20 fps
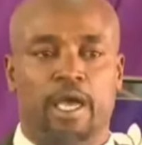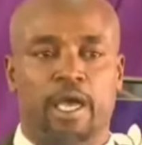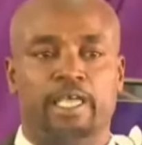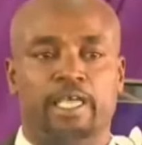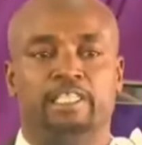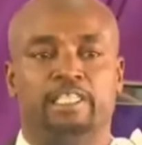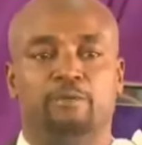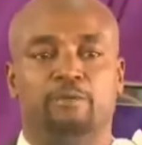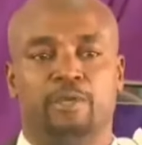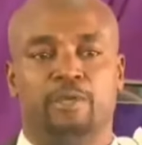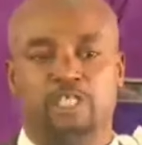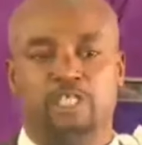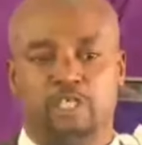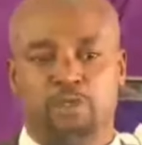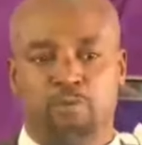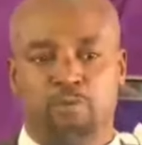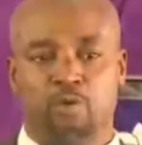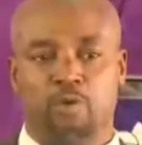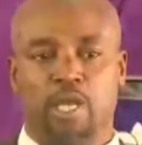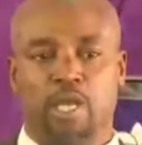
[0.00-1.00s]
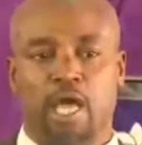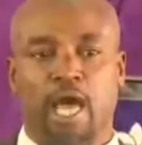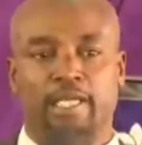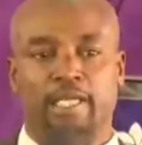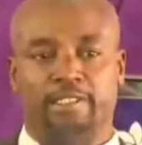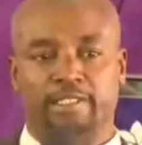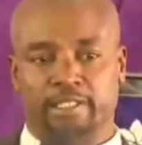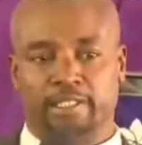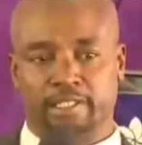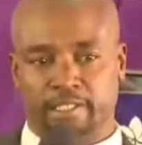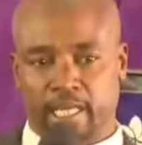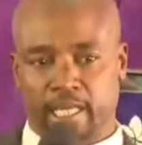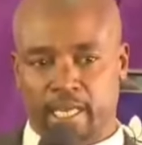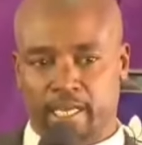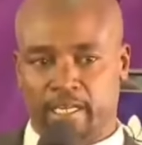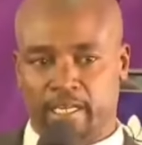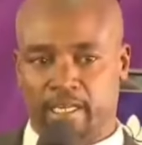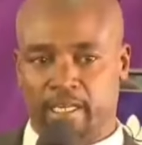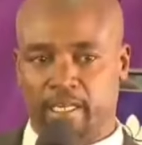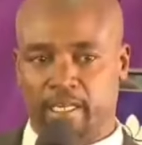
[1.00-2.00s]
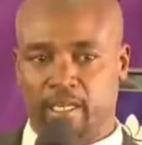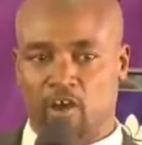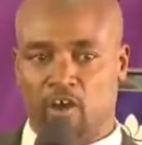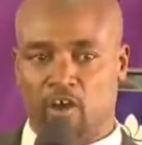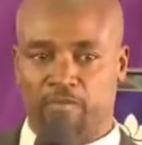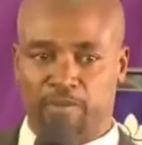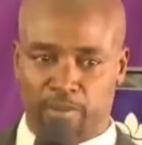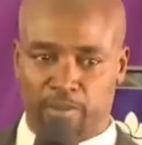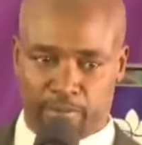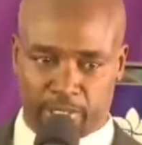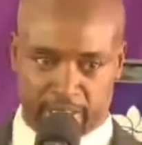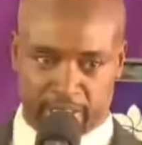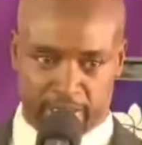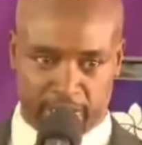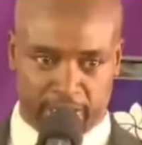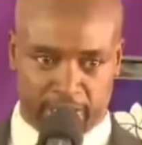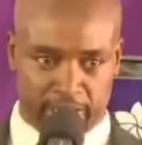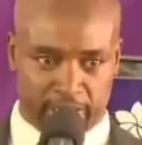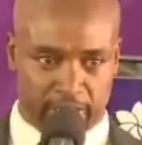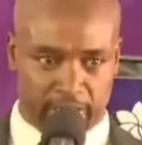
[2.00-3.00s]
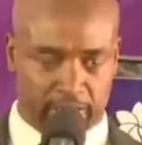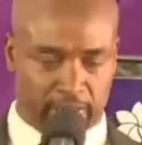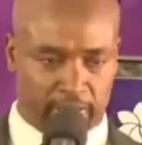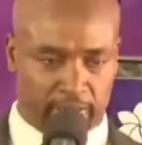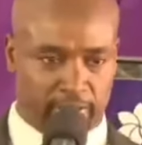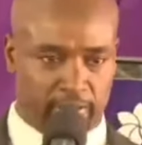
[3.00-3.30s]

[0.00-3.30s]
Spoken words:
as the principal assistant of the president.